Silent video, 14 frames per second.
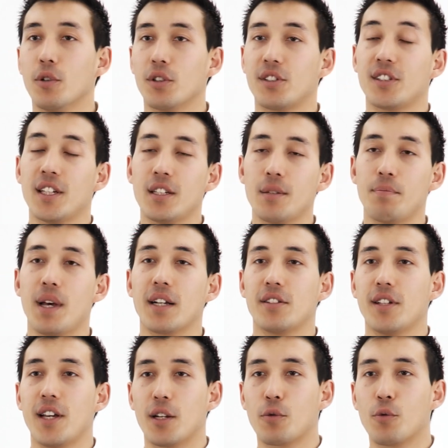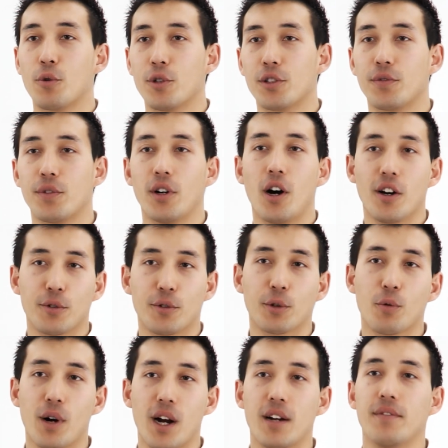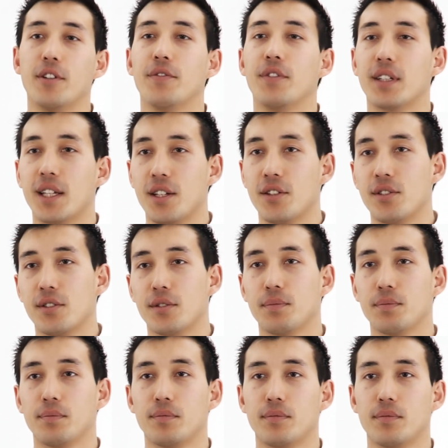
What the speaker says: who will send it back to headquarters for all the required verifications.